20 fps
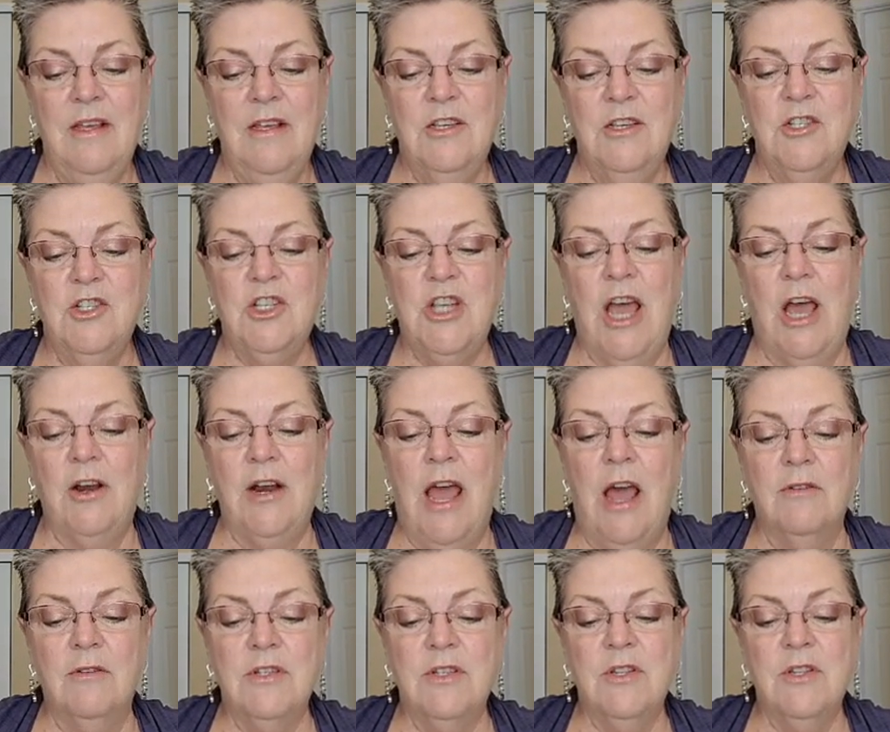Shout
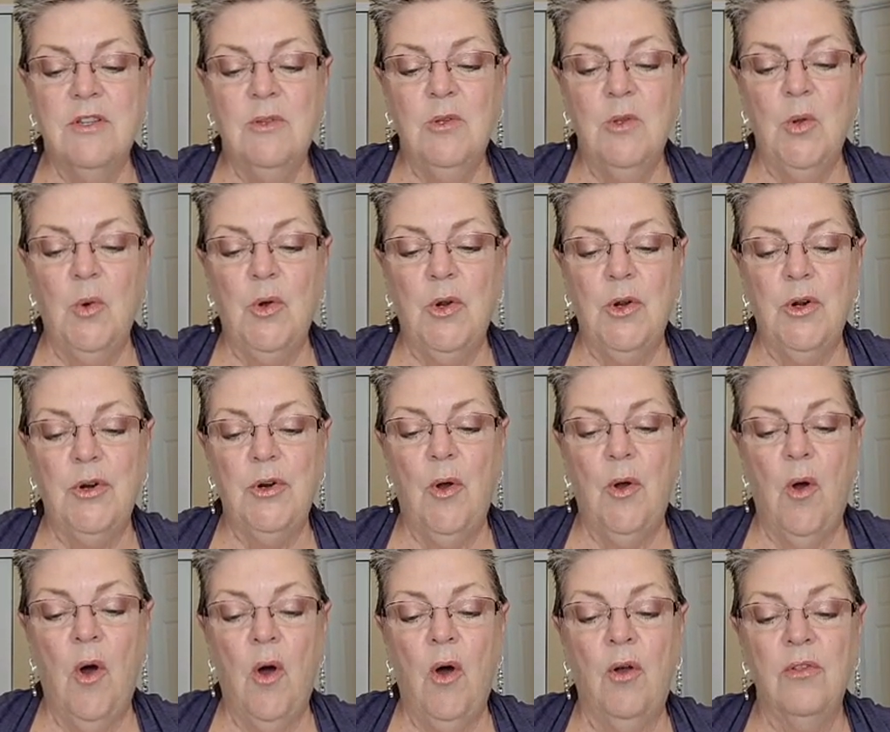out to the Lord,
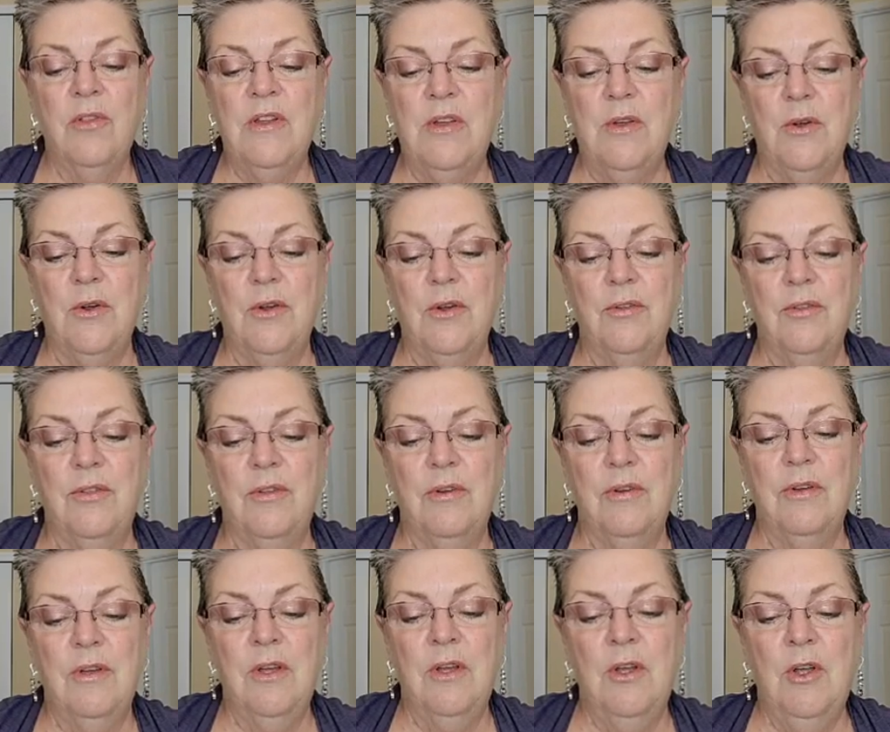all the earth.
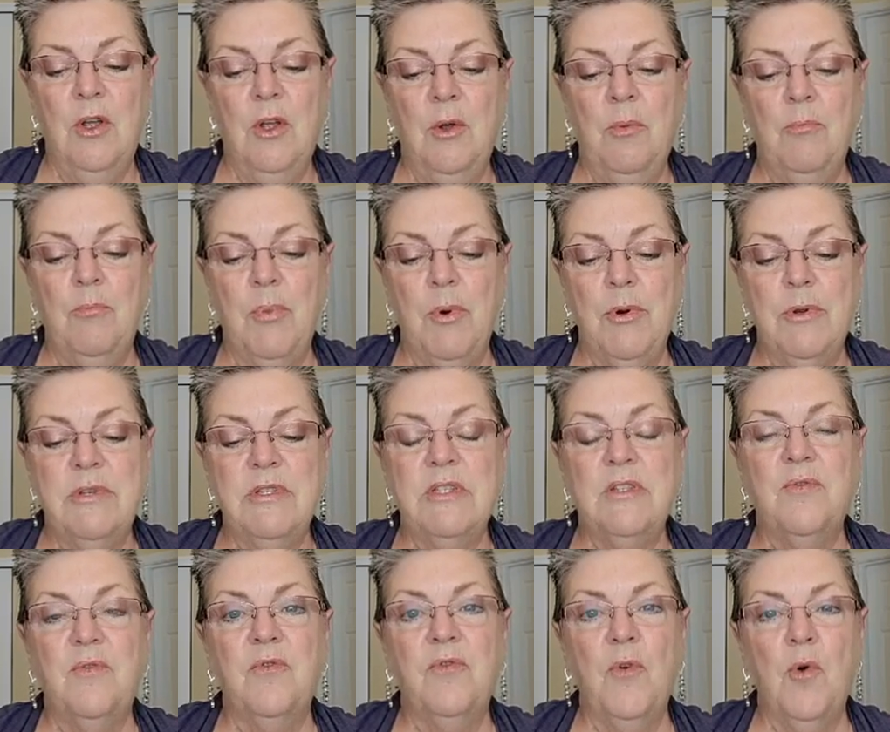Burst
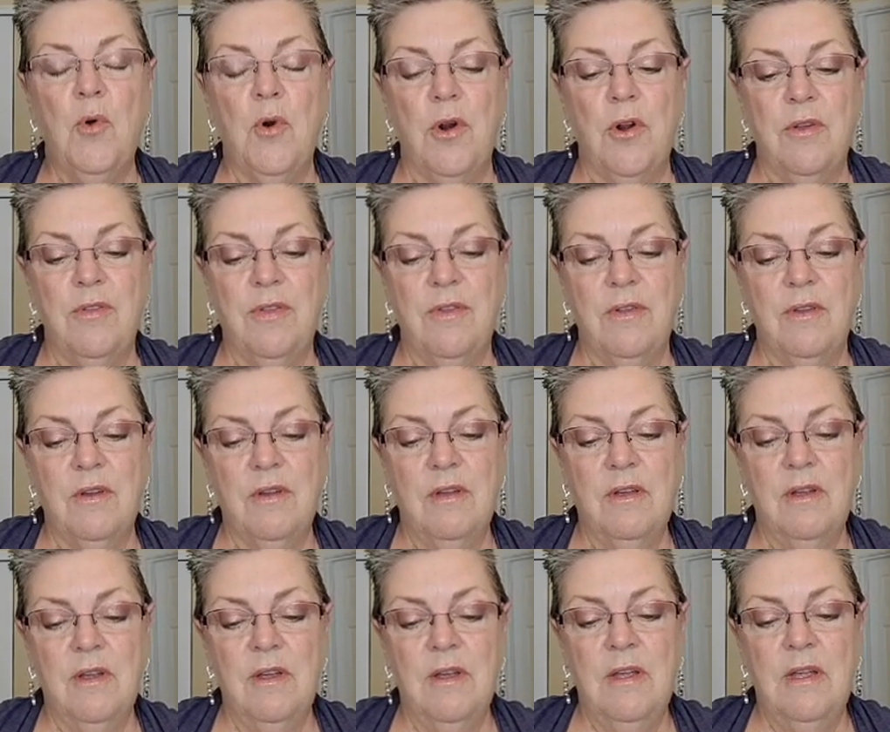forth
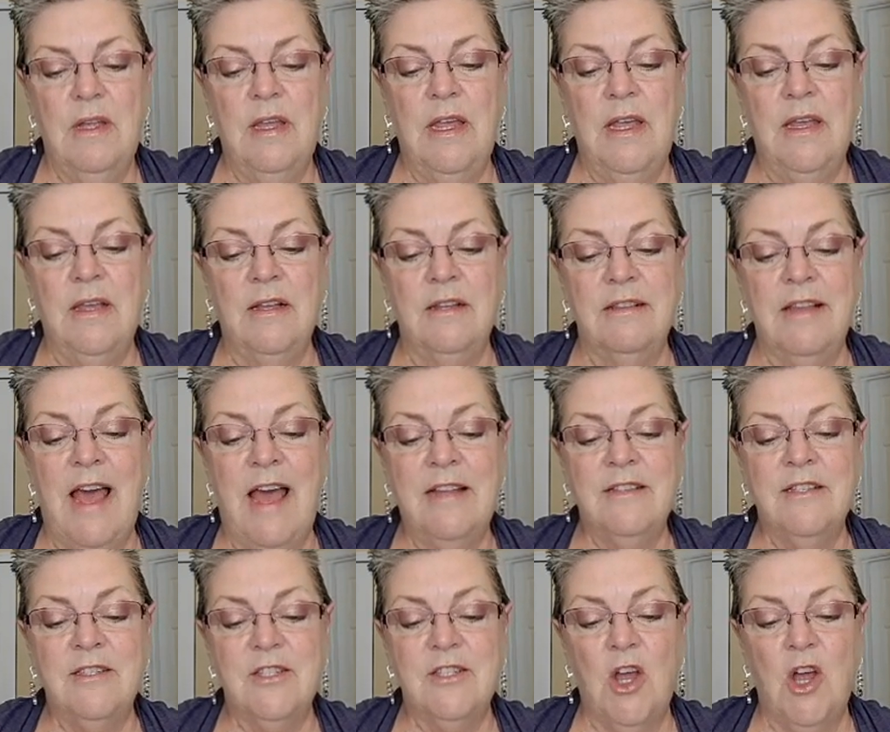in
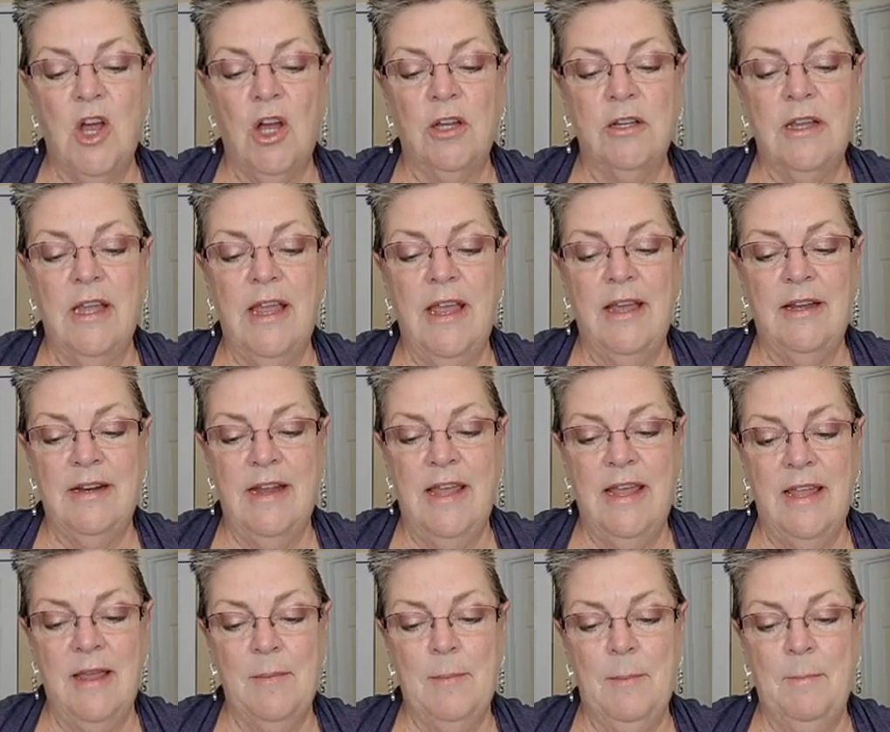glad song and
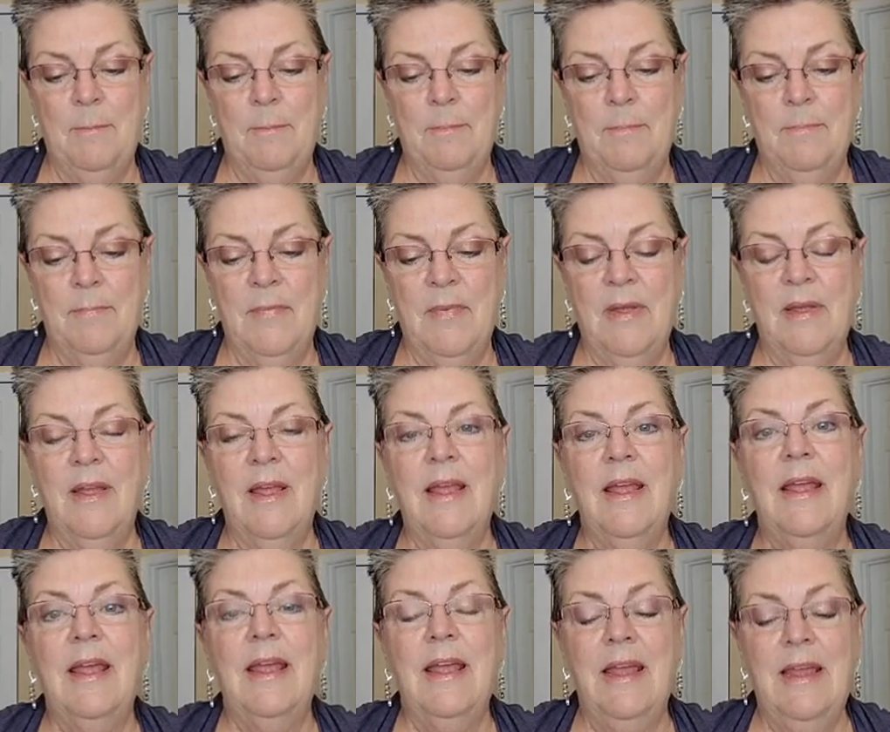hymn.
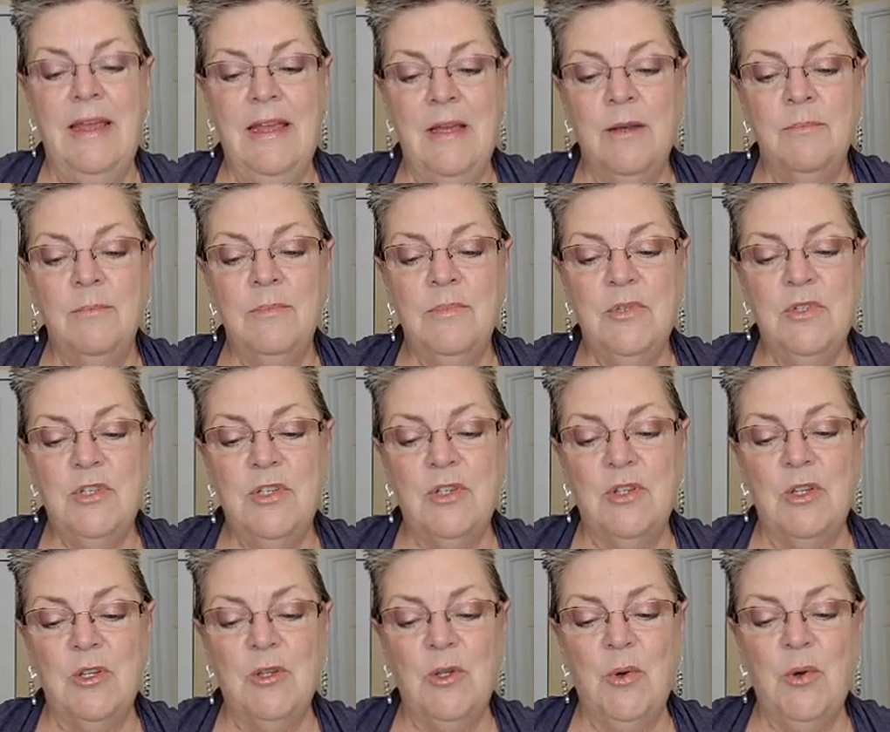Hymn to
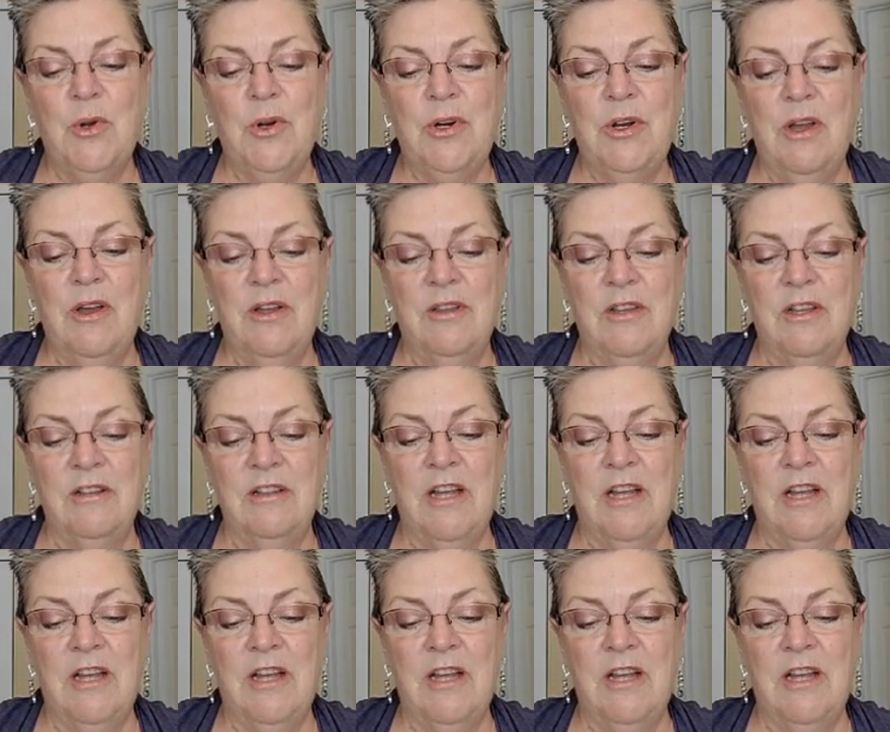the Lord on